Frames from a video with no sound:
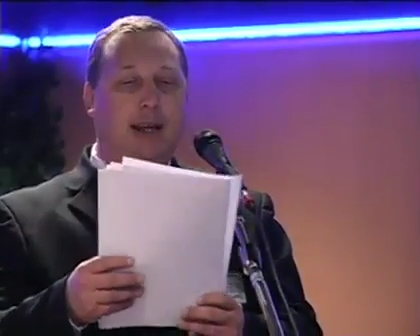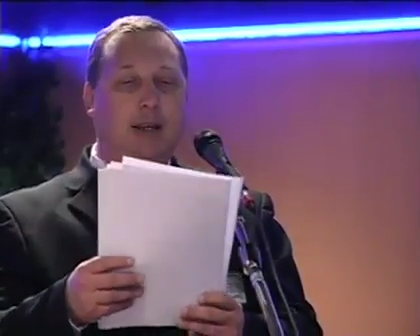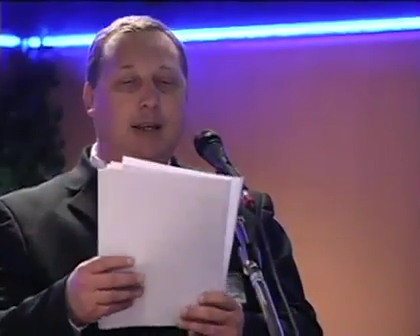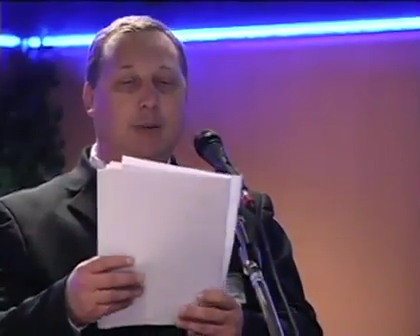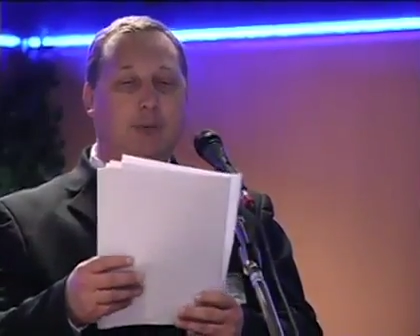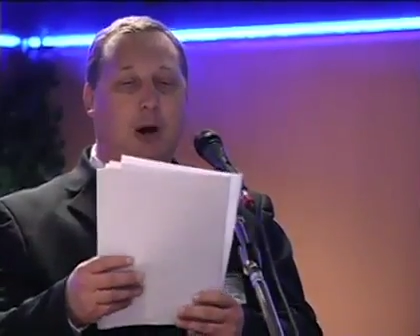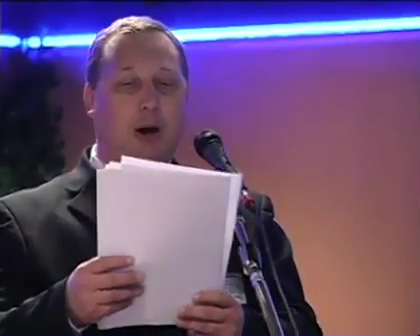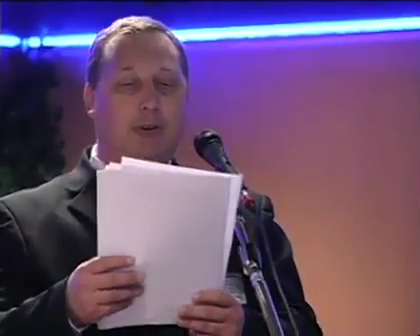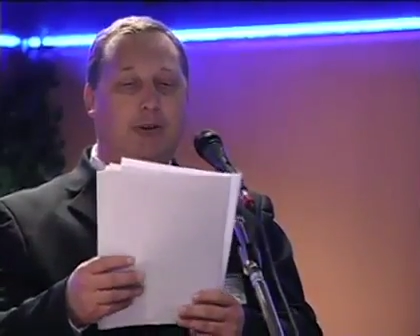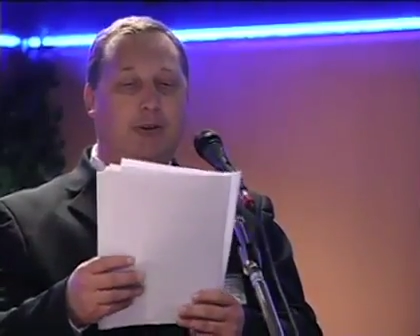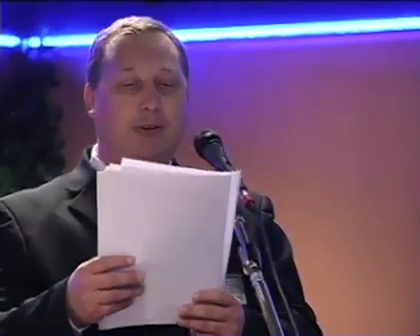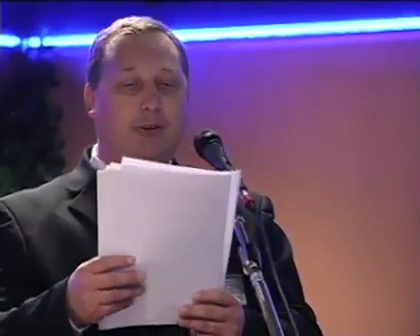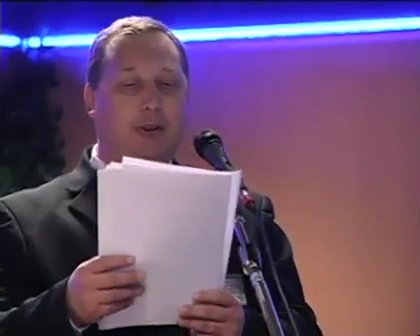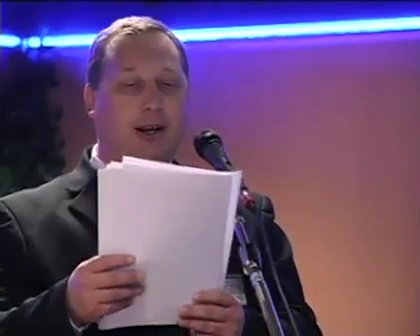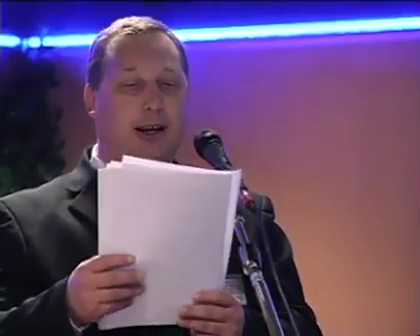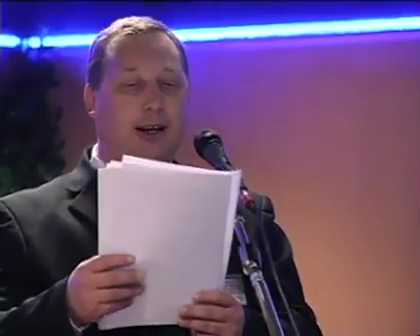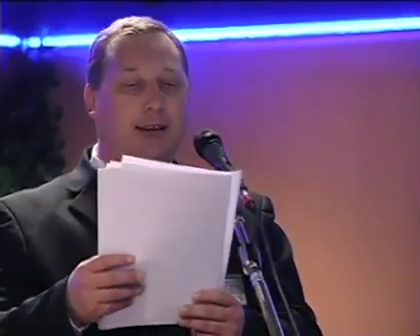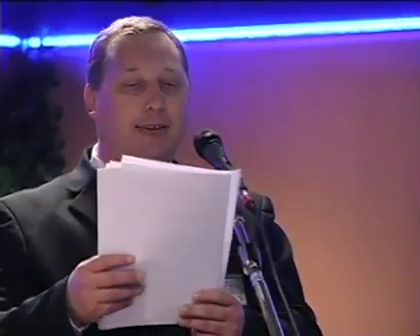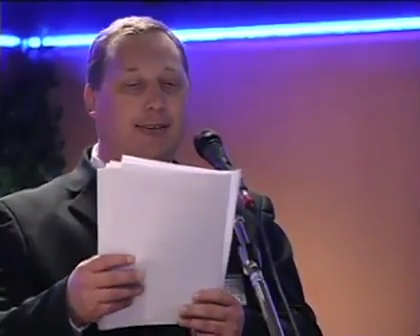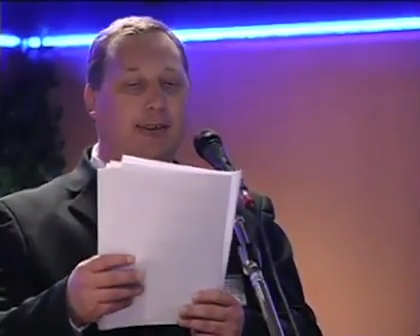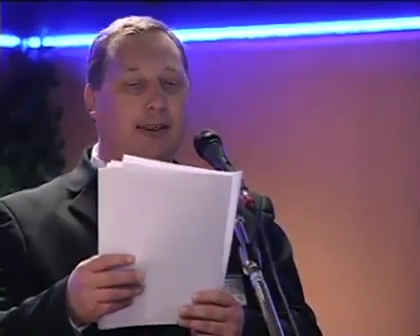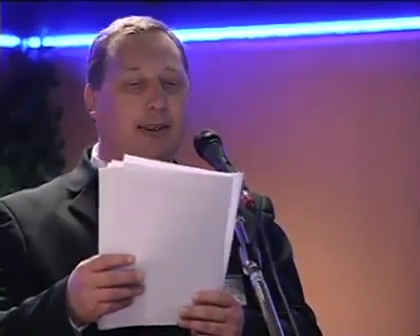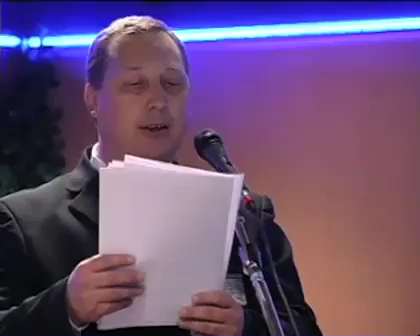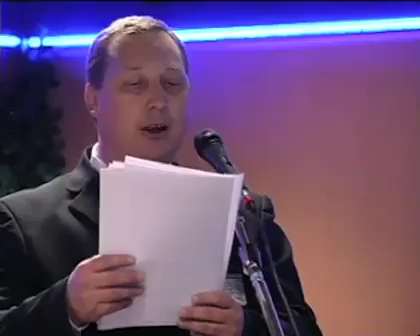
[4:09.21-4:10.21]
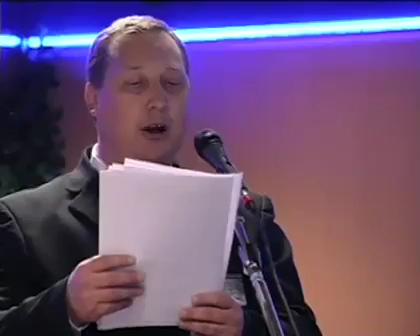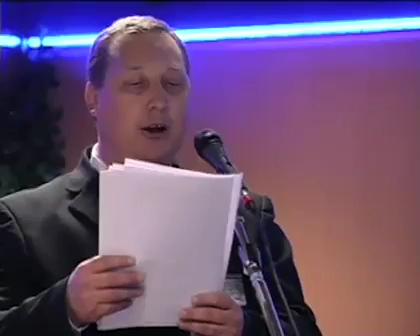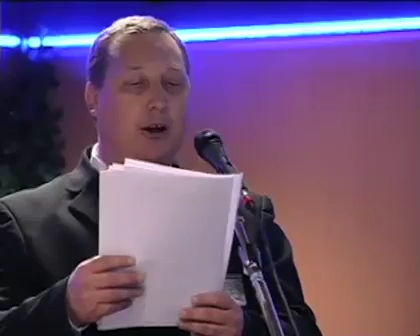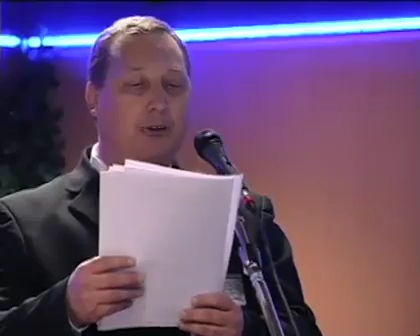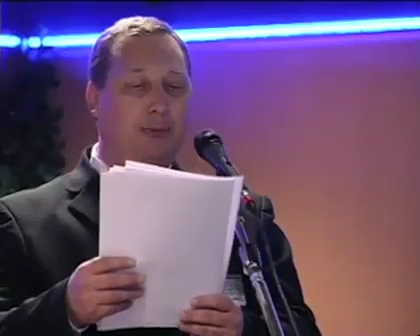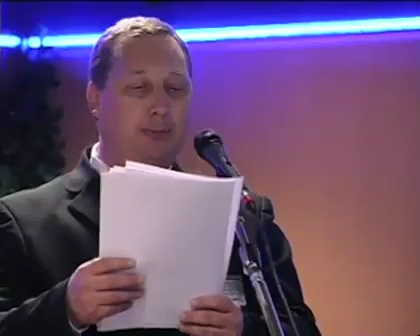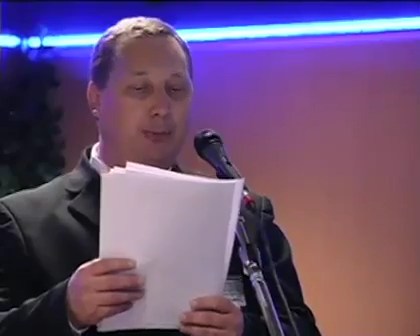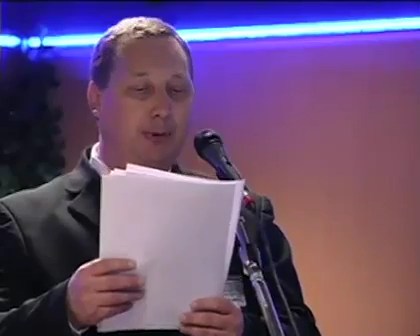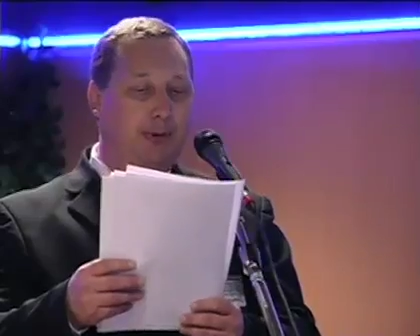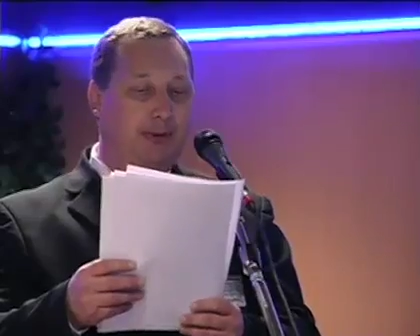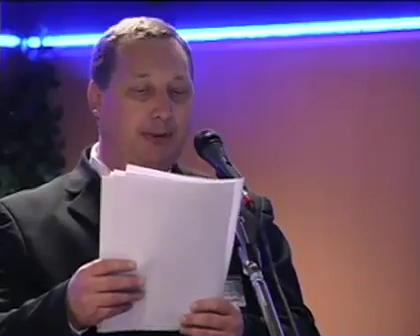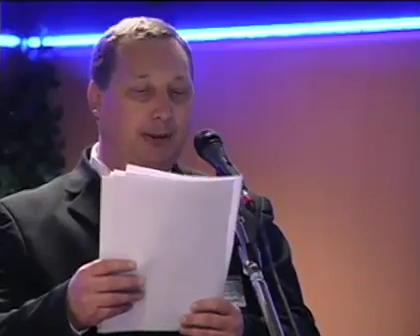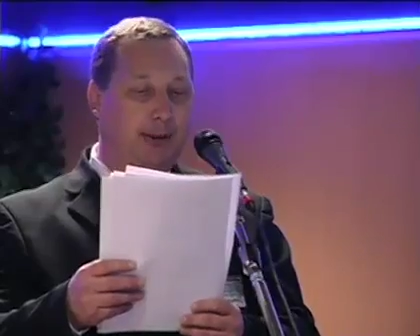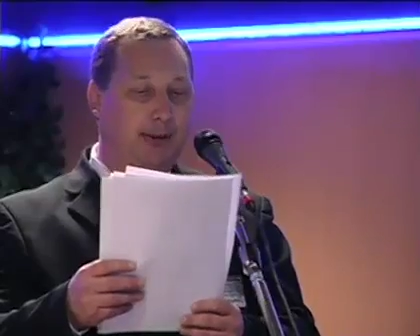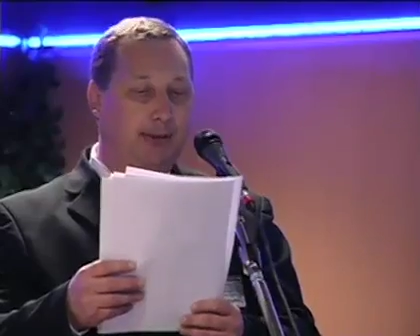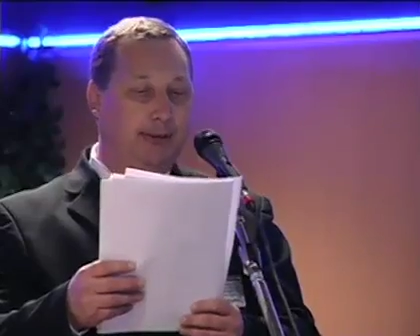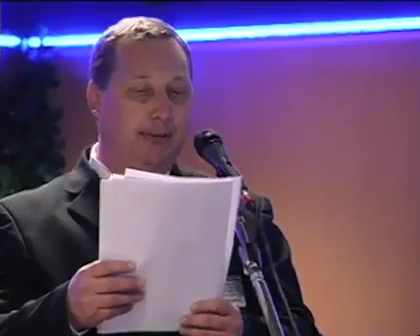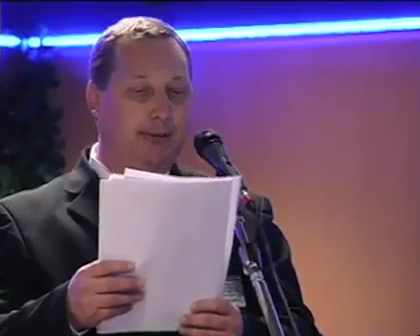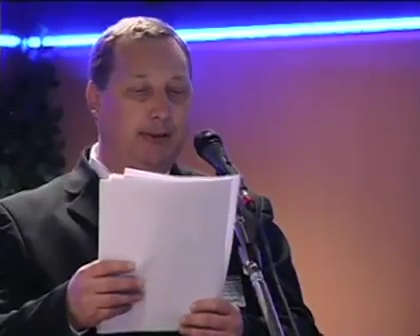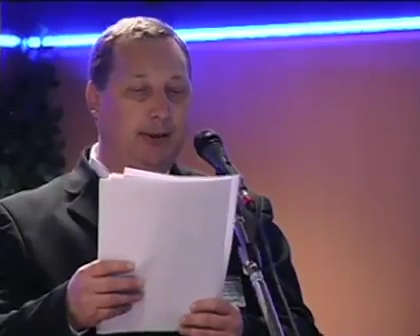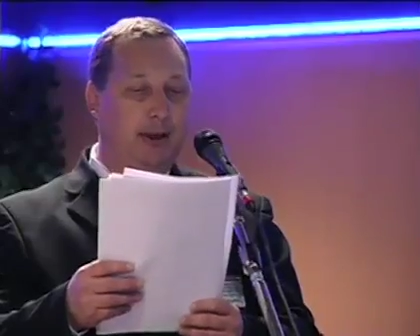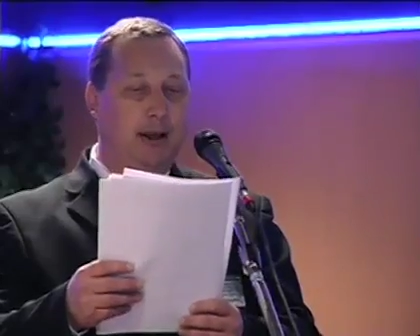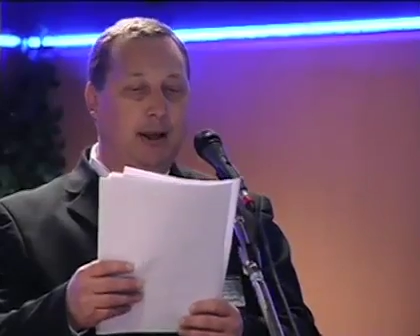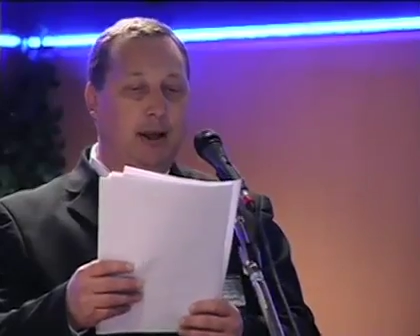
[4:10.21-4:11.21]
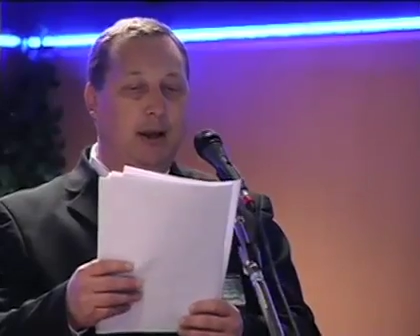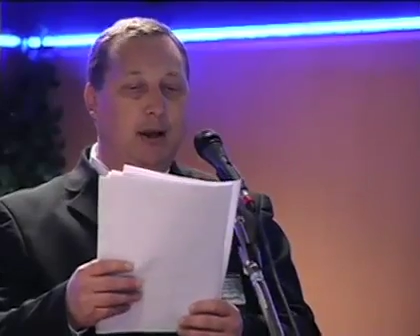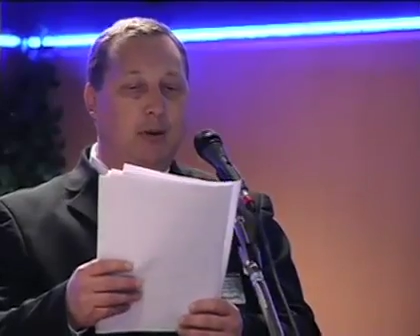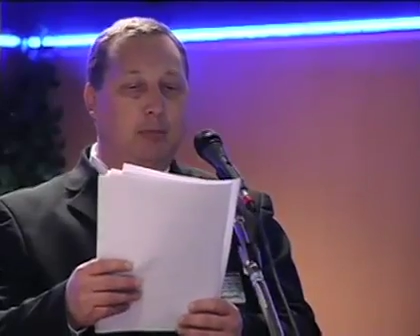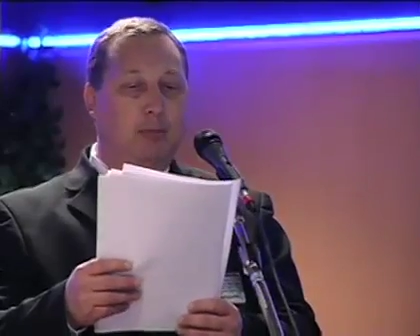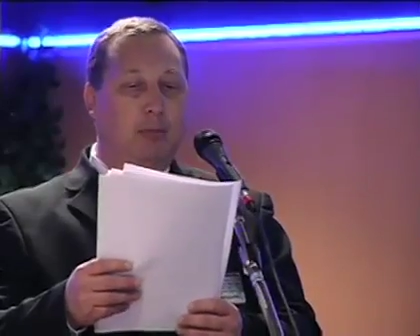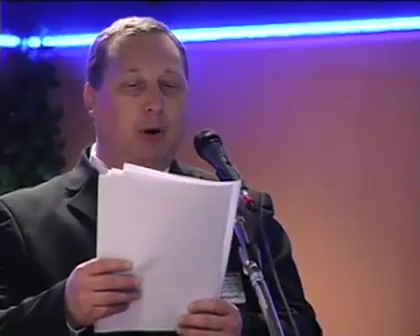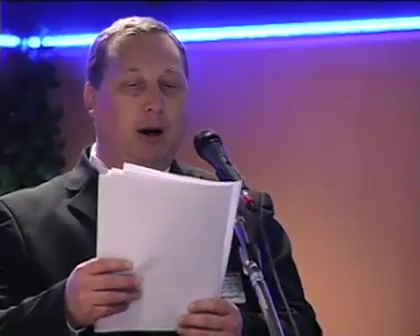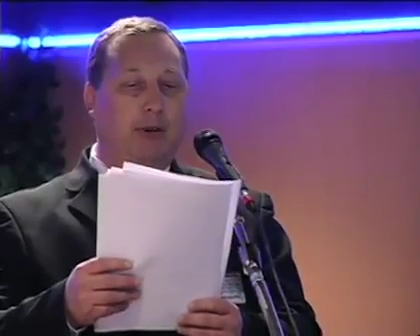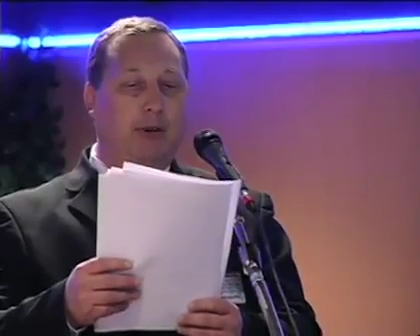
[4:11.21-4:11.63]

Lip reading: in the mortuaries in the hospitals.